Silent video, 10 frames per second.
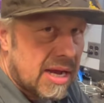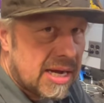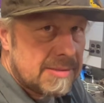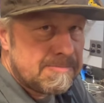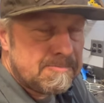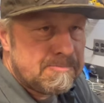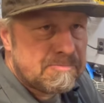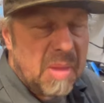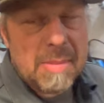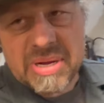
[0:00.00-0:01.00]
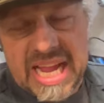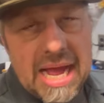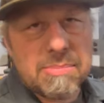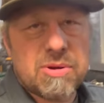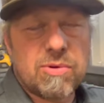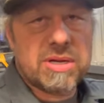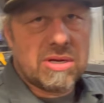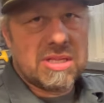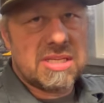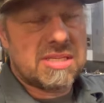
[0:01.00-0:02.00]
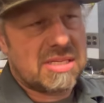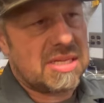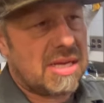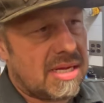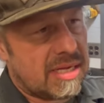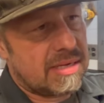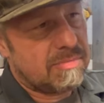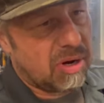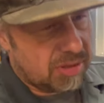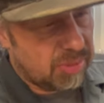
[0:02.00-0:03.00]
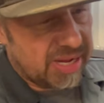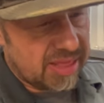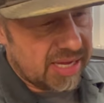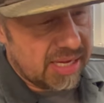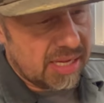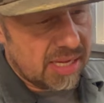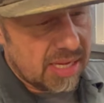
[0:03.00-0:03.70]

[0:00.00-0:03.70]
but yeah, I've been working on this park brake thing.